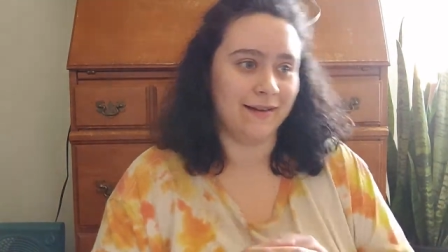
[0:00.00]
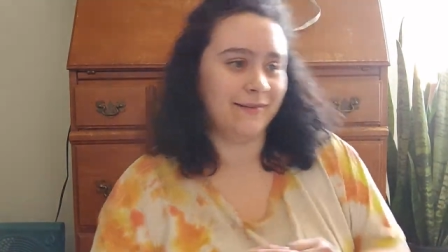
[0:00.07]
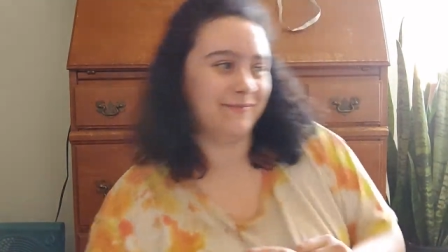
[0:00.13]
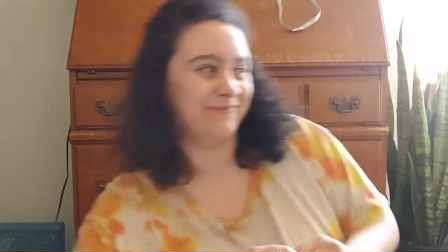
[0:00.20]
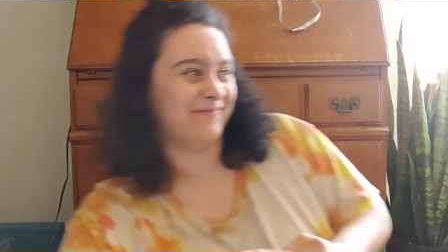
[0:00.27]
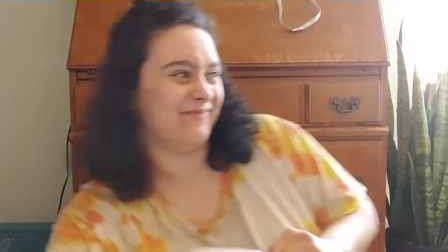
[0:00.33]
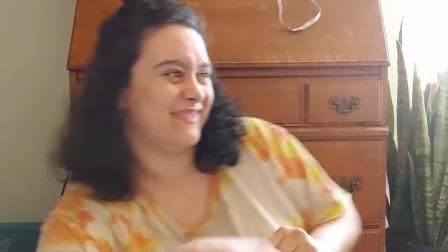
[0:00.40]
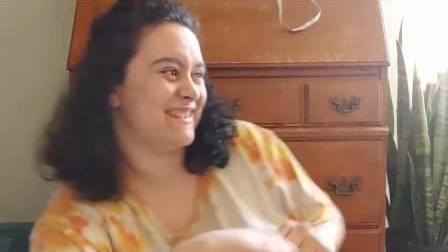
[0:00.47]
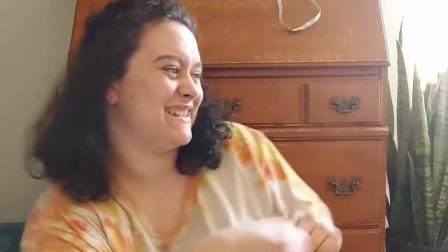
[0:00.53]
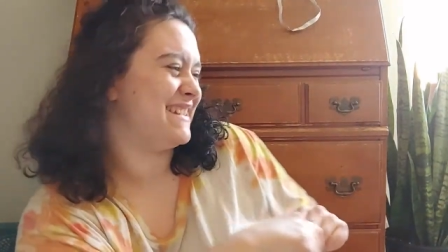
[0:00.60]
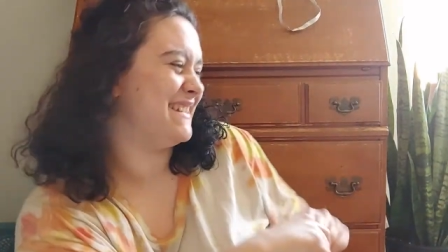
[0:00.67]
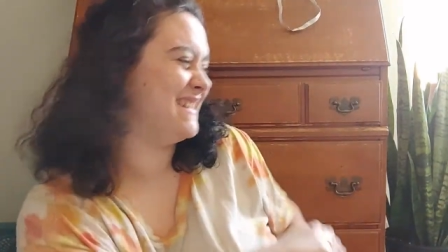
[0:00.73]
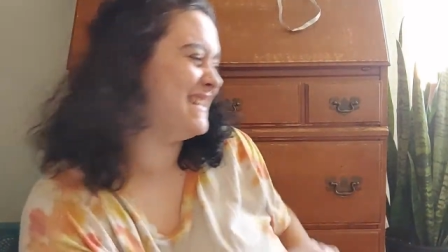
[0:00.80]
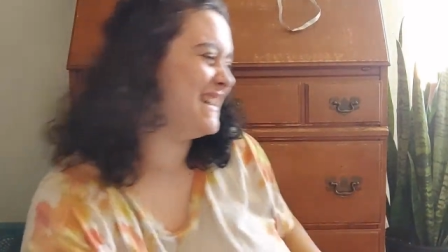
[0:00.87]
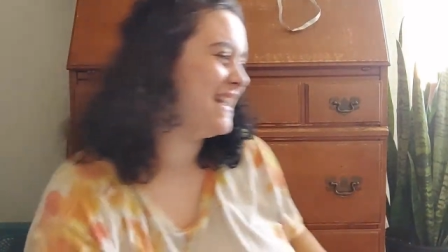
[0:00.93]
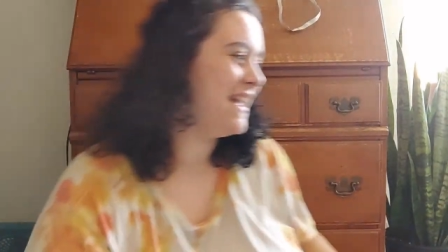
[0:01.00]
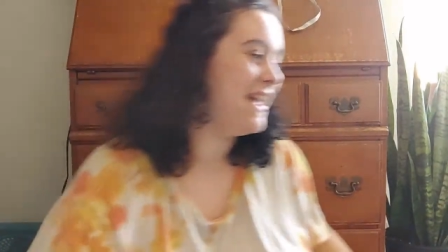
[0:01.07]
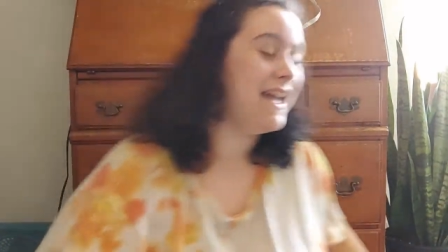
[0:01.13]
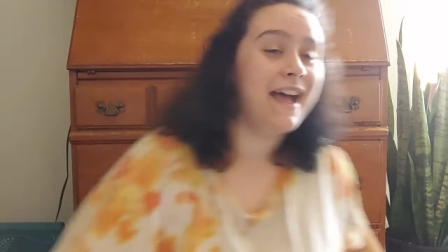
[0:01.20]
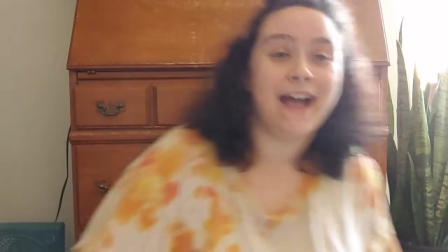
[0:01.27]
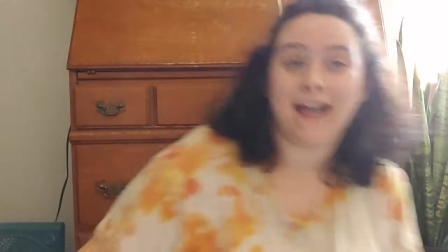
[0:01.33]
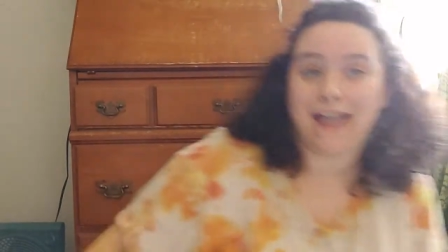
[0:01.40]

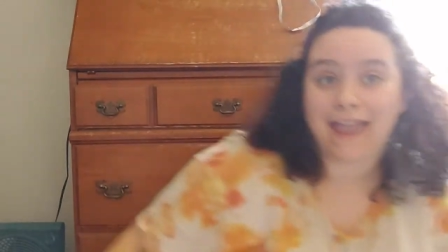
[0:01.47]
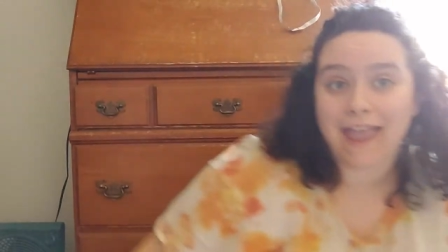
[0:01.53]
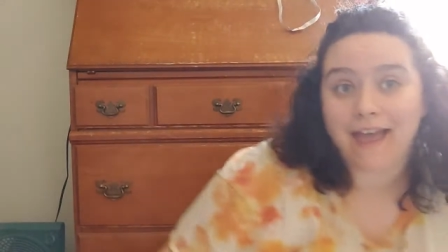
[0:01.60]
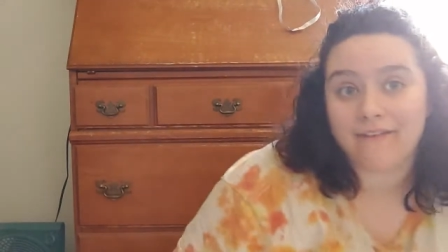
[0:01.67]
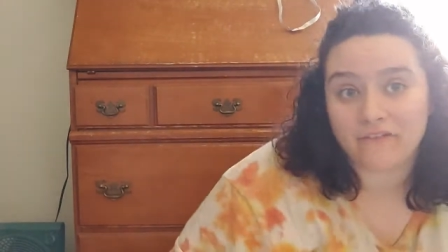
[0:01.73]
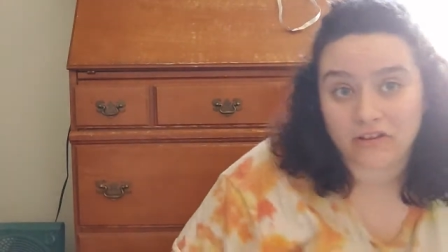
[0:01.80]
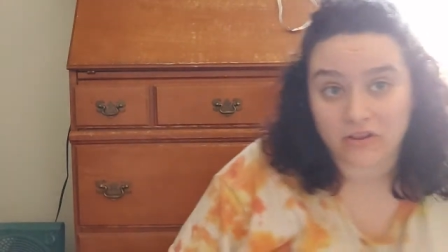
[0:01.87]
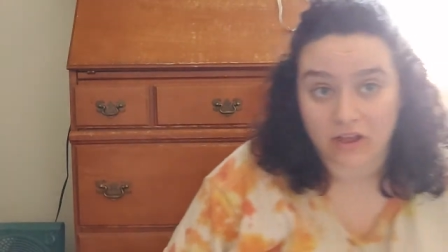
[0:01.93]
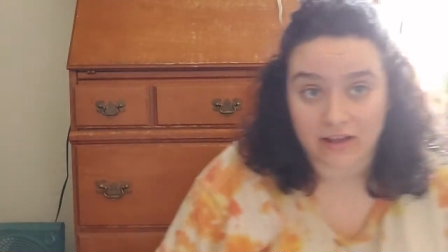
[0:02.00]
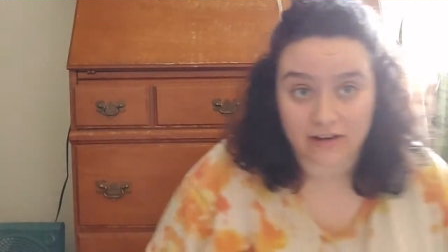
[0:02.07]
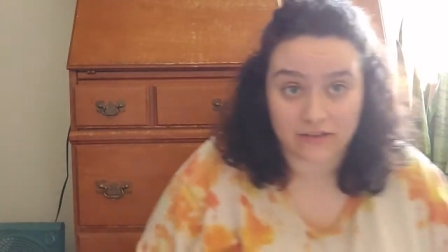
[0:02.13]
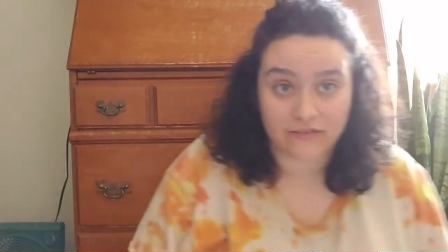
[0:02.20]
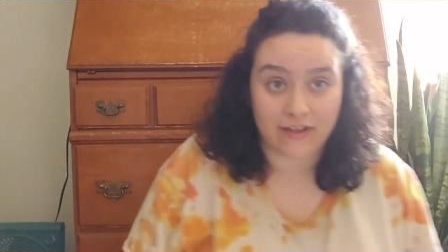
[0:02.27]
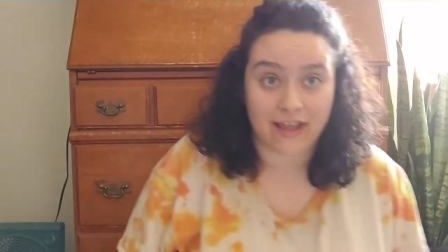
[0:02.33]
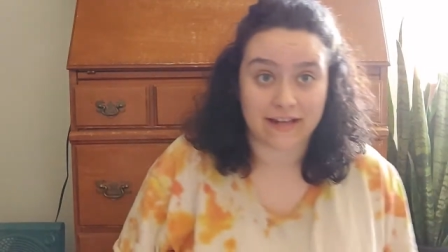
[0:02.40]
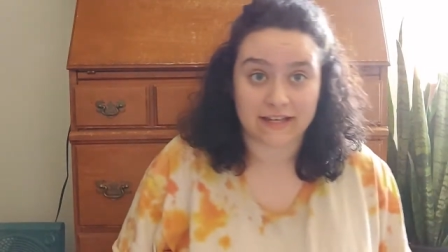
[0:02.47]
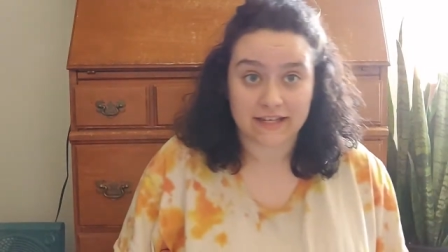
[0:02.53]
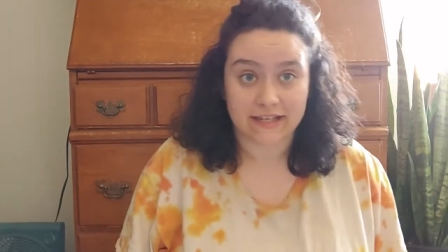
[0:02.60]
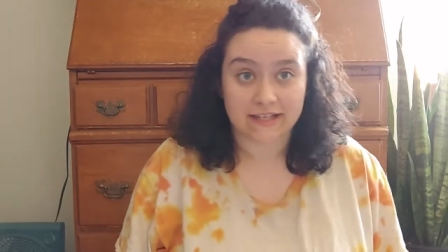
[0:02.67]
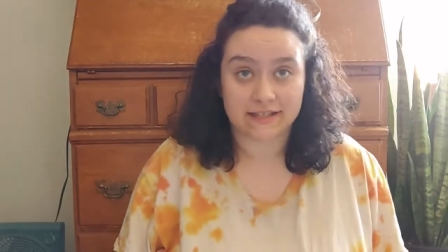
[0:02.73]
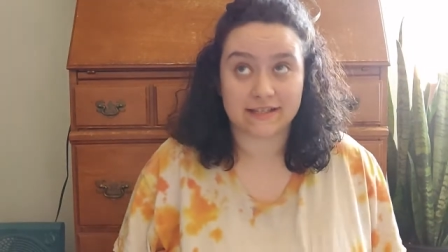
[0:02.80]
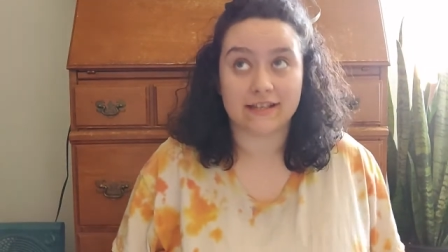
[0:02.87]
I have a lot of
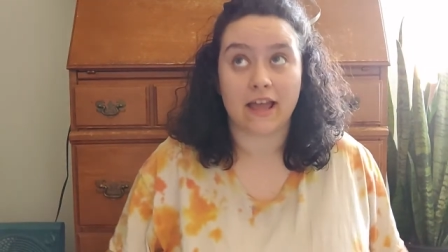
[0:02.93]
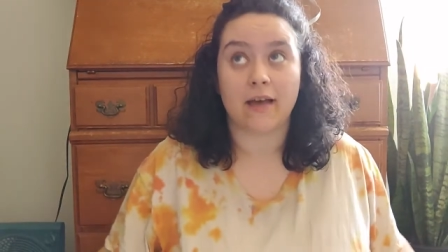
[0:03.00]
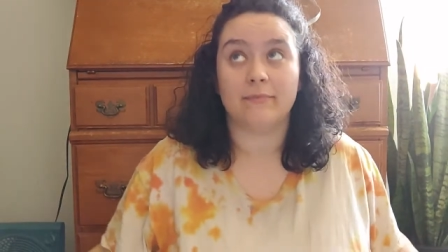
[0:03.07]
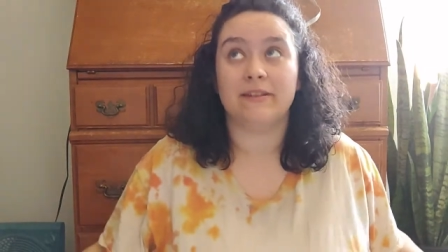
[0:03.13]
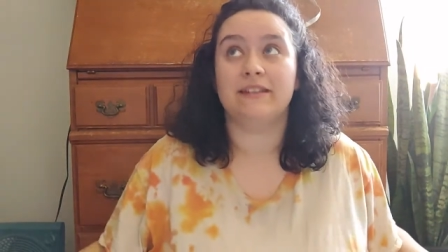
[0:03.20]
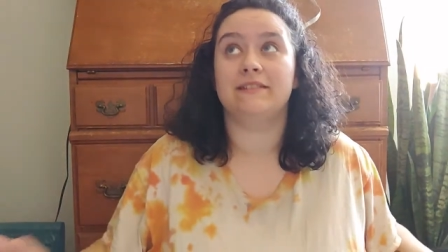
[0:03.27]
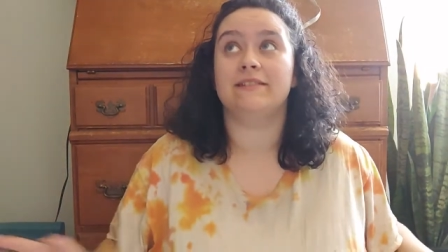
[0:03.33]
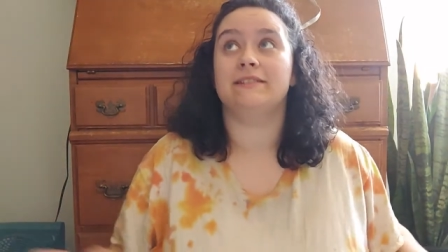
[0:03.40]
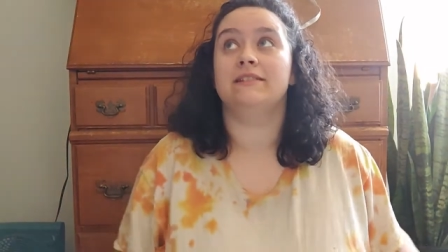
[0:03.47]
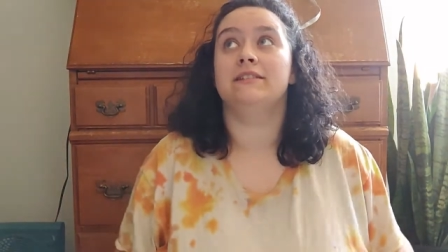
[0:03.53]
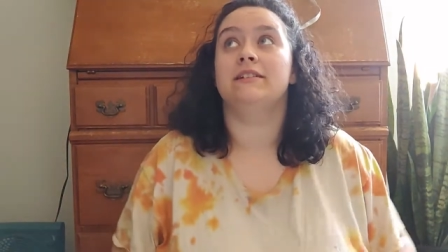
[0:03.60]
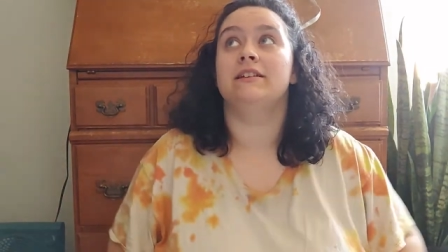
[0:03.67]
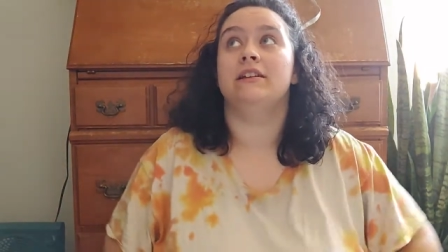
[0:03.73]
ideas coming,